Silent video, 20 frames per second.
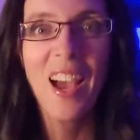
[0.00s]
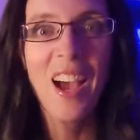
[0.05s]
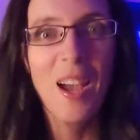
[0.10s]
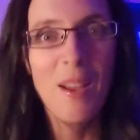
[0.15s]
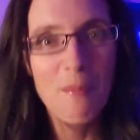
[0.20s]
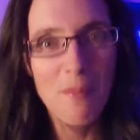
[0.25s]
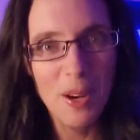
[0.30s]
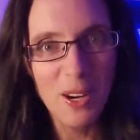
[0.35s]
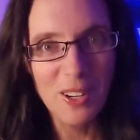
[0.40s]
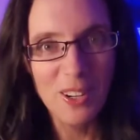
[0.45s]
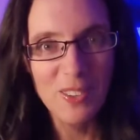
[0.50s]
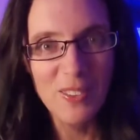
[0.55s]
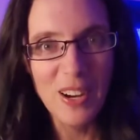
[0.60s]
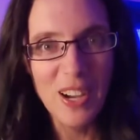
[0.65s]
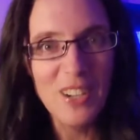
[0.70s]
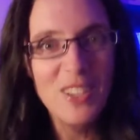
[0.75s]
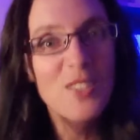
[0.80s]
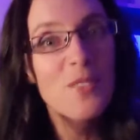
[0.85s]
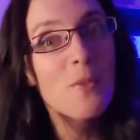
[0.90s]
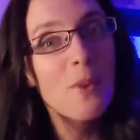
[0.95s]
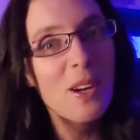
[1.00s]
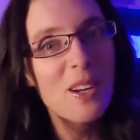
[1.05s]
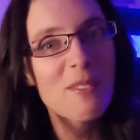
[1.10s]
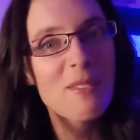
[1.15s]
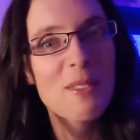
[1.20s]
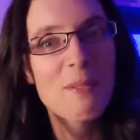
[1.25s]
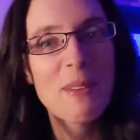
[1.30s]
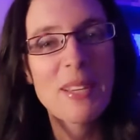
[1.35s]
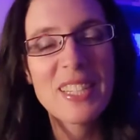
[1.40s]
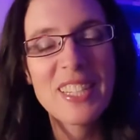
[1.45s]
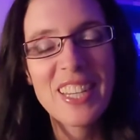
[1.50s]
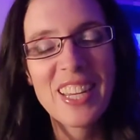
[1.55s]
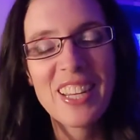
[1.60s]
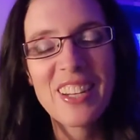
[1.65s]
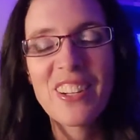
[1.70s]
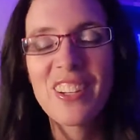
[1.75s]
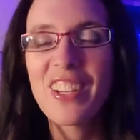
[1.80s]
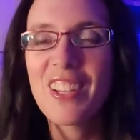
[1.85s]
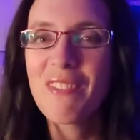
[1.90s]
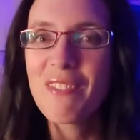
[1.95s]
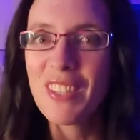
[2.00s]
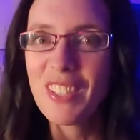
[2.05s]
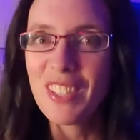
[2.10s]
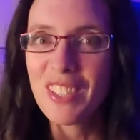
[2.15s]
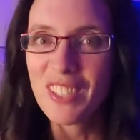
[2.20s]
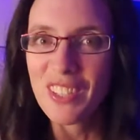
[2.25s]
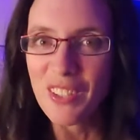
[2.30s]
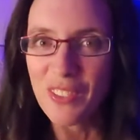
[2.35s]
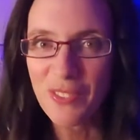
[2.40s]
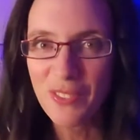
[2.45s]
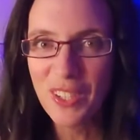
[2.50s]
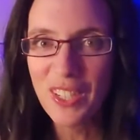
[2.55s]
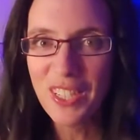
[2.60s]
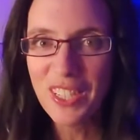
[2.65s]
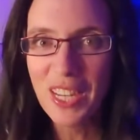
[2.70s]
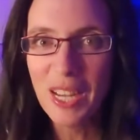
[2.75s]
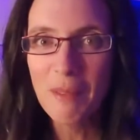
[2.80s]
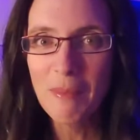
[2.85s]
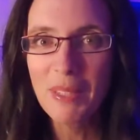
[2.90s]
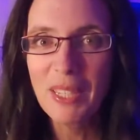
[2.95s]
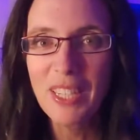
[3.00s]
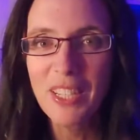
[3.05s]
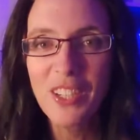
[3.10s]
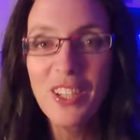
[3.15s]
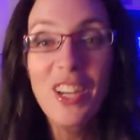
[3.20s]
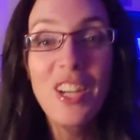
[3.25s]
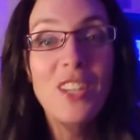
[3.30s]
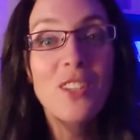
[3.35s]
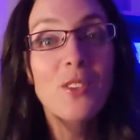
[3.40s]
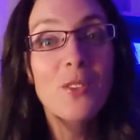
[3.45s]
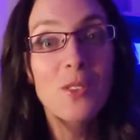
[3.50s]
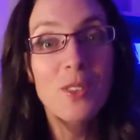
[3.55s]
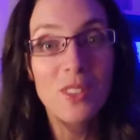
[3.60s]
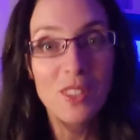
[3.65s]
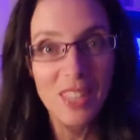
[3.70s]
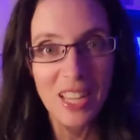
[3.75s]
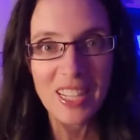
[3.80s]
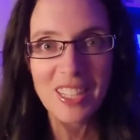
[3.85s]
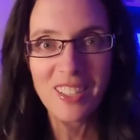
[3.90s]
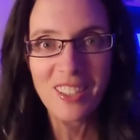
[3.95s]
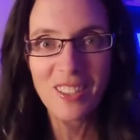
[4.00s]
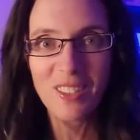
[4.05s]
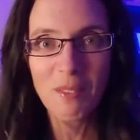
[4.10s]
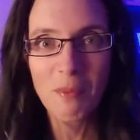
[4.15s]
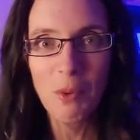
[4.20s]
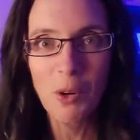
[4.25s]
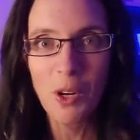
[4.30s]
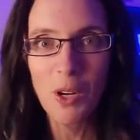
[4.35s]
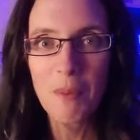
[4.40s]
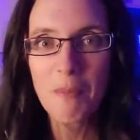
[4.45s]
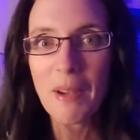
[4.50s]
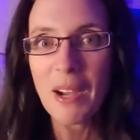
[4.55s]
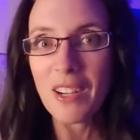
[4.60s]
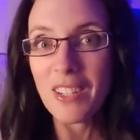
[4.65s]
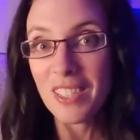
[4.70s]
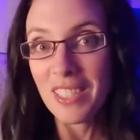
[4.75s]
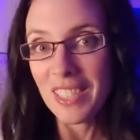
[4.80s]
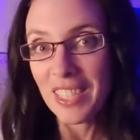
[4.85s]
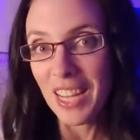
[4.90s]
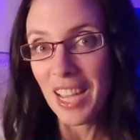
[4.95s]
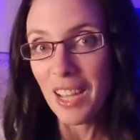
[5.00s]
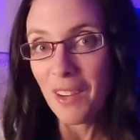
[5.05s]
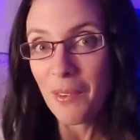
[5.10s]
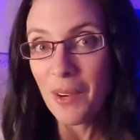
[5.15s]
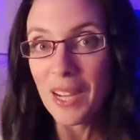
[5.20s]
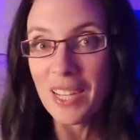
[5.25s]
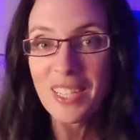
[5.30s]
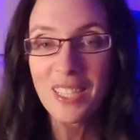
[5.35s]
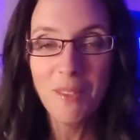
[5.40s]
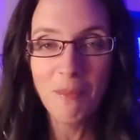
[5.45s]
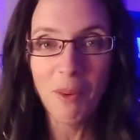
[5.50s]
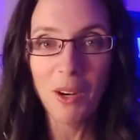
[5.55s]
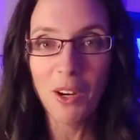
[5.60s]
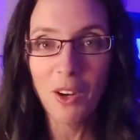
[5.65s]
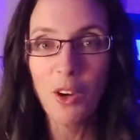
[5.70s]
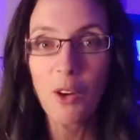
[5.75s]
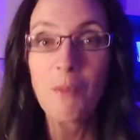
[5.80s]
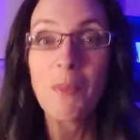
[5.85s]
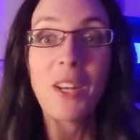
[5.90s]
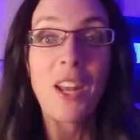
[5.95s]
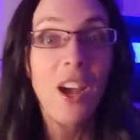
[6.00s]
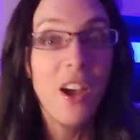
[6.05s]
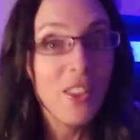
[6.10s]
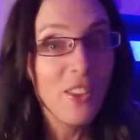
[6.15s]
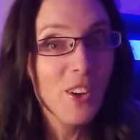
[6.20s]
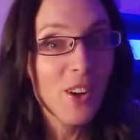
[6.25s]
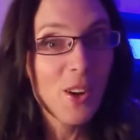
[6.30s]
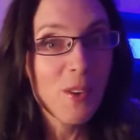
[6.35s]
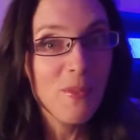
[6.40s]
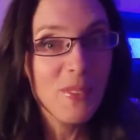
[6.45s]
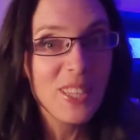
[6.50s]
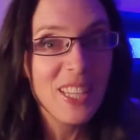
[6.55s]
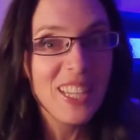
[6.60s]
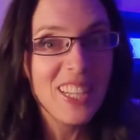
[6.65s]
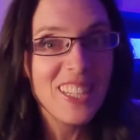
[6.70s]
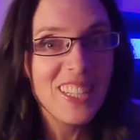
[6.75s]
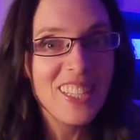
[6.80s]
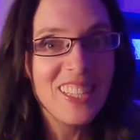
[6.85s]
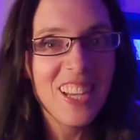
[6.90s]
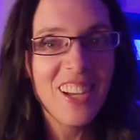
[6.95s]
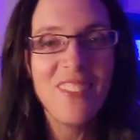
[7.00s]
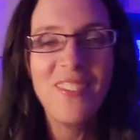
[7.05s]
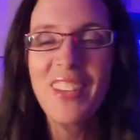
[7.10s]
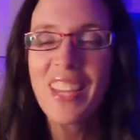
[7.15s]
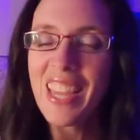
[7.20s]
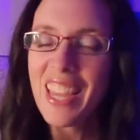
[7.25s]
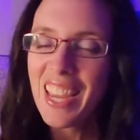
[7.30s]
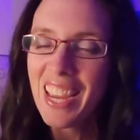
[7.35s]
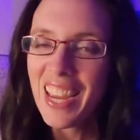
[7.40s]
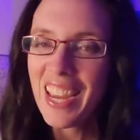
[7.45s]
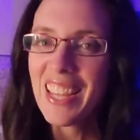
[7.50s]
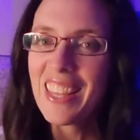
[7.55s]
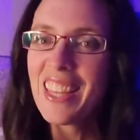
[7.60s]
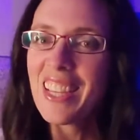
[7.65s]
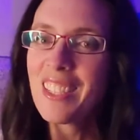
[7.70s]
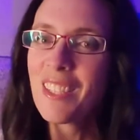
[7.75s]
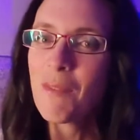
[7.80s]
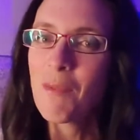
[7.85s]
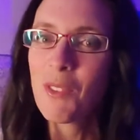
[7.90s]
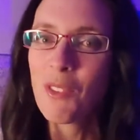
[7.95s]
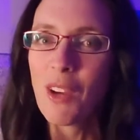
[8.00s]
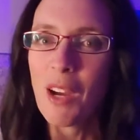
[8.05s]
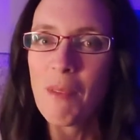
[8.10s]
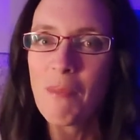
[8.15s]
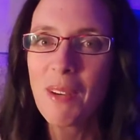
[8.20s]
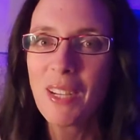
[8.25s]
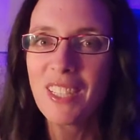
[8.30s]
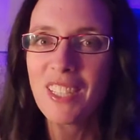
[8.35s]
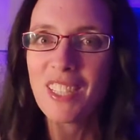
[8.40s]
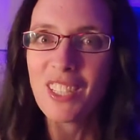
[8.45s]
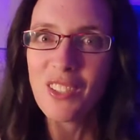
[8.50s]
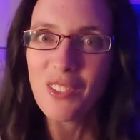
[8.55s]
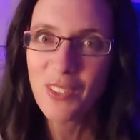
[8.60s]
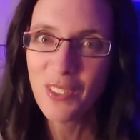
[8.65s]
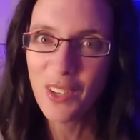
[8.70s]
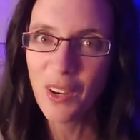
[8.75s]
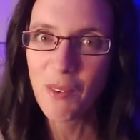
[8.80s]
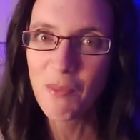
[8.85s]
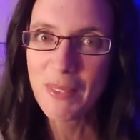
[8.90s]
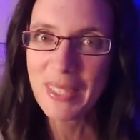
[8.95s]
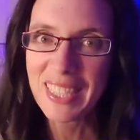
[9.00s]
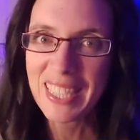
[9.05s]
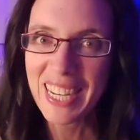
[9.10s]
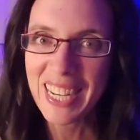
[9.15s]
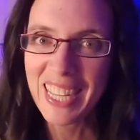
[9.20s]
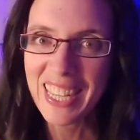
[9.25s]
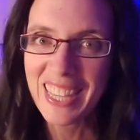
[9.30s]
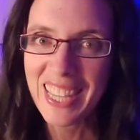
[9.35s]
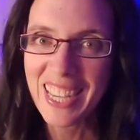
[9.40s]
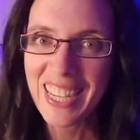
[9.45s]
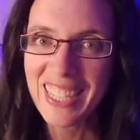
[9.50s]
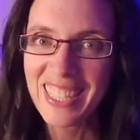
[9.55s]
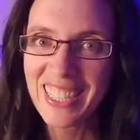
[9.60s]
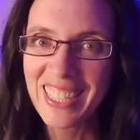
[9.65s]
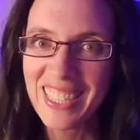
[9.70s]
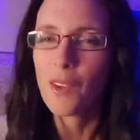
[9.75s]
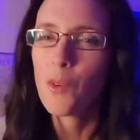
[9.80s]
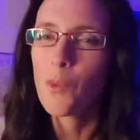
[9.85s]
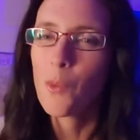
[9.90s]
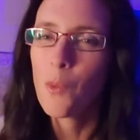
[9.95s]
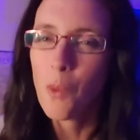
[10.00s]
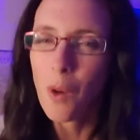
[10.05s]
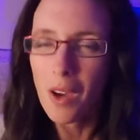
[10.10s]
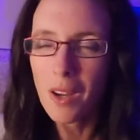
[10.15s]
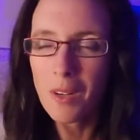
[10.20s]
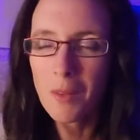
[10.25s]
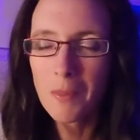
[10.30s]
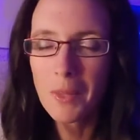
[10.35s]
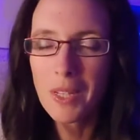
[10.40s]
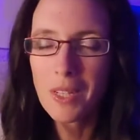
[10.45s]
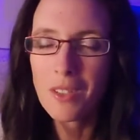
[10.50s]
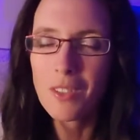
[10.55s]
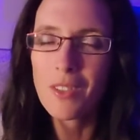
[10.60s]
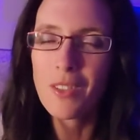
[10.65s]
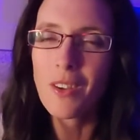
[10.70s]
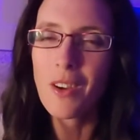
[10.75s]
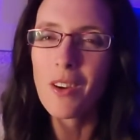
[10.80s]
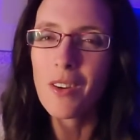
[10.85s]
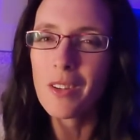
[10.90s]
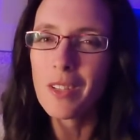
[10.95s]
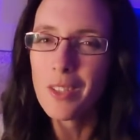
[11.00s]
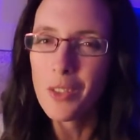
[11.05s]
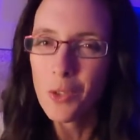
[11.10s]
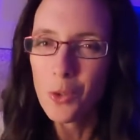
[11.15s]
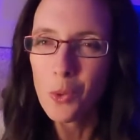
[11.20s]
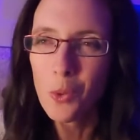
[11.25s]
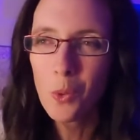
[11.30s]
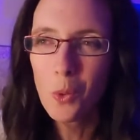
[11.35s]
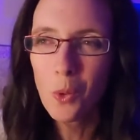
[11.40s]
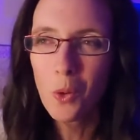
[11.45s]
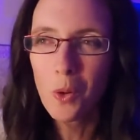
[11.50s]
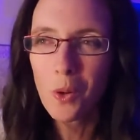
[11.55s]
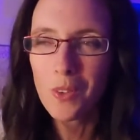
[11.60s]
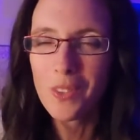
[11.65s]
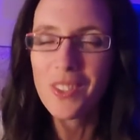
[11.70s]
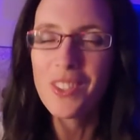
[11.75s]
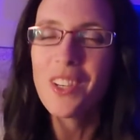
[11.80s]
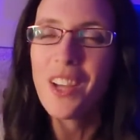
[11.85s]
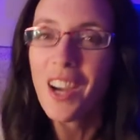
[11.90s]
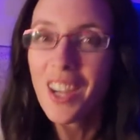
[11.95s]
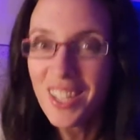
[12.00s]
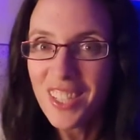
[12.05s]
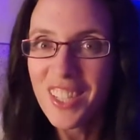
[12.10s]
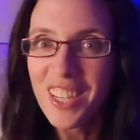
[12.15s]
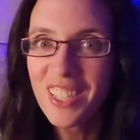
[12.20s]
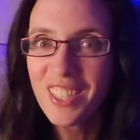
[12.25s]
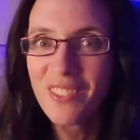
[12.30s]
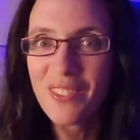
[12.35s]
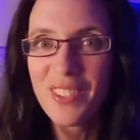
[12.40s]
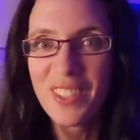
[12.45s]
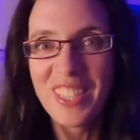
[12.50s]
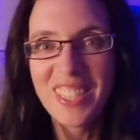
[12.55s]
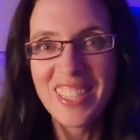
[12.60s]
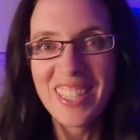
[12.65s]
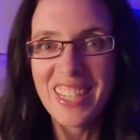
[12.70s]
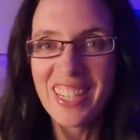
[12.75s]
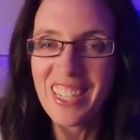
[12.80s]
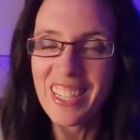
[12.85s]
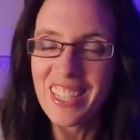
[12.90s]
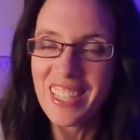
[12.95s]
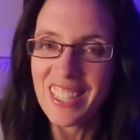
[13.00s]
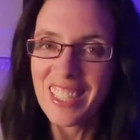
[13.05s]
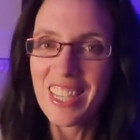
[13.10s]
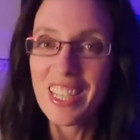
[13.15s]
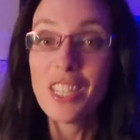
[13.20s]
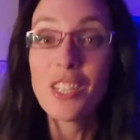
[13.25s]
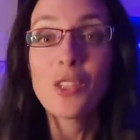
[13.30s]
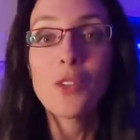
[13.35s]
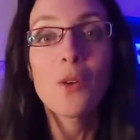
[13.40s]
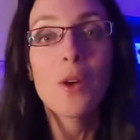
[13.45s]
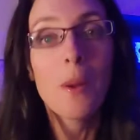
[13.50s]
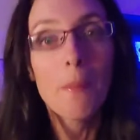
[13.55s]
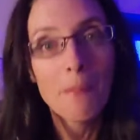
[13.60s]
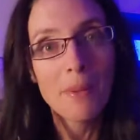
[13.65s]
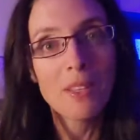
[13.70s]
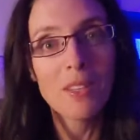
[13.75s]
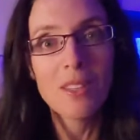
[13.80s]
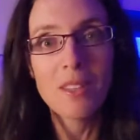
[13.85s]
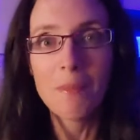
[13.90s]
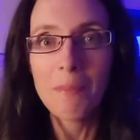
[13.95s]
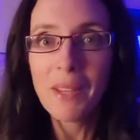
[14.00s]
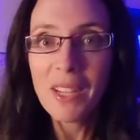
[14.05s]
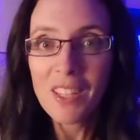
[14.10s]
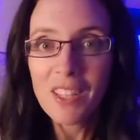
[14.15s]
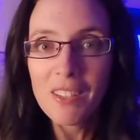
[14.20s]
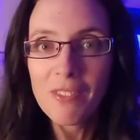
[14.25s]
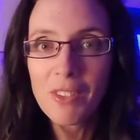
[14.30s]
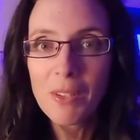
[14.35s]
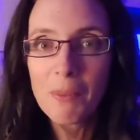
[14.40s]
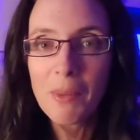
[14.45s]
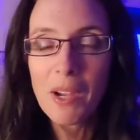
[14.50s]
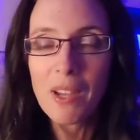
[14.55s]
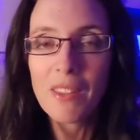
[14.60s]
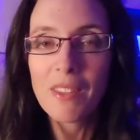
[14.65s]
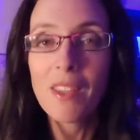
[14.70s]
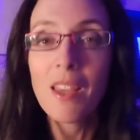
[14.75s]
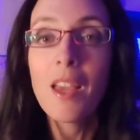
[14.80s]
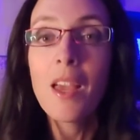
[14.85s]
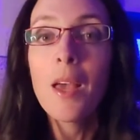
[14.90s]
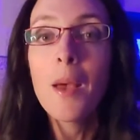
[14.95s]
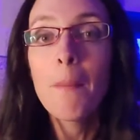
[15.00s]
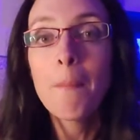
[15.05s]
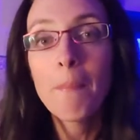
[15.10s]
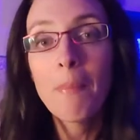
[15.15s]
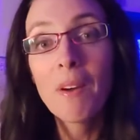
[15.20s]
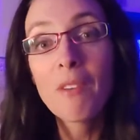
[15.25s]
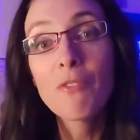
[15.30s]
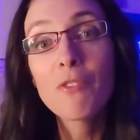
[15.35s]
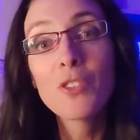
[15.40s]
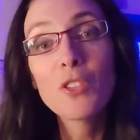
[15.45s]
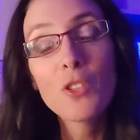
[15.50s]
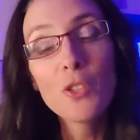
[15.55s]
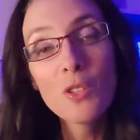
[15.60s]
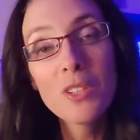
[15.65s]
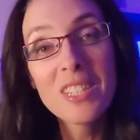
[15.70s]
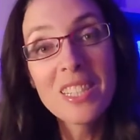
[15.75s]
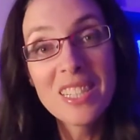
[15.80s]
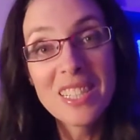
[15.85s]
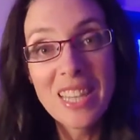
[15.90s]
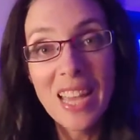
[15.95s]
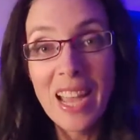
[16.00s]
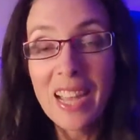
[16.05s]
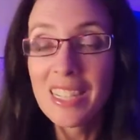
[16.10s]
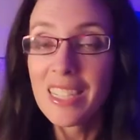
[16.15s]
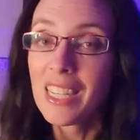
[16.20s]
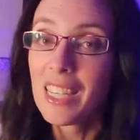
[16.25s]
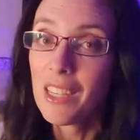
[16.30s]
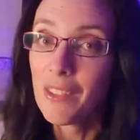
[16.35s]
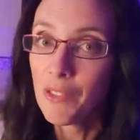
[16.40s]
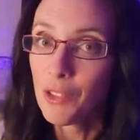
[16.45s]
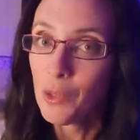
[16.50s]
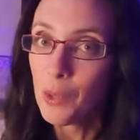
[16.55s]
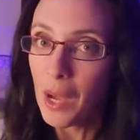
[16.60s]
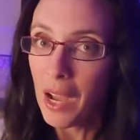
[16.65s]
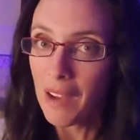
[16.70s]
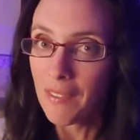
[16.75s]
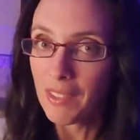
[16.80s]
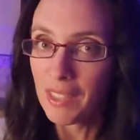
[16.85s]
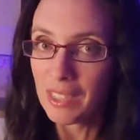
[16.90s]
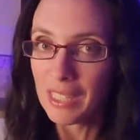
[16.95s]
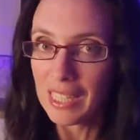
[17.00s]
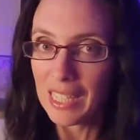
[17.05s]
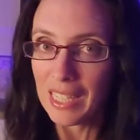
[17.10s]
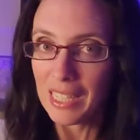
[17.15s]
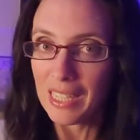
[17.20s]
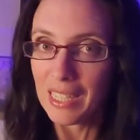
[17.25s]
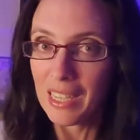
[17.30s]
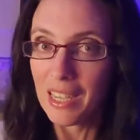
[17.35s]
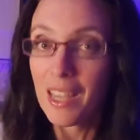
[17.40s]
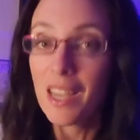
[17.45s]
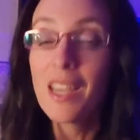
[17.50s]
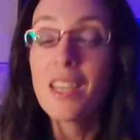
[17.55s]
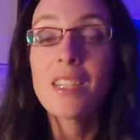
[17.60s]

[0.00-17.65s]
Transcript: I'm Margaret Rausch, welcome to my channel. If this is your first time here and you'd like to learn more about DIY, smart home, and other home related stuff, hit that subscribe button so you don't miss anything. Water meters are a tool not just for the city to send you a bill in the mail every month, but for you to detect if you have a leak.